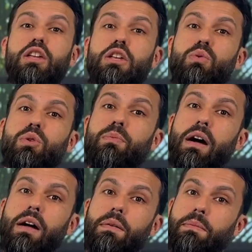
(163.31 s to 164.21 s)
you would
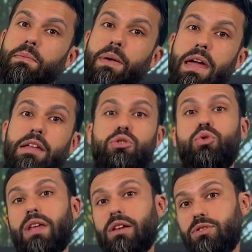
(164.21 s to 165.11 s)
pay
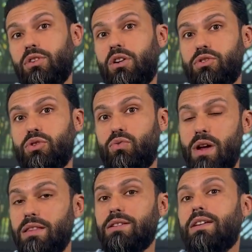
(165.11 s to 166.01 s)
$2,000 on
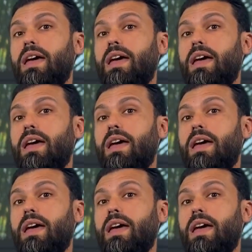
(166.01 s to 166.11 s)
rent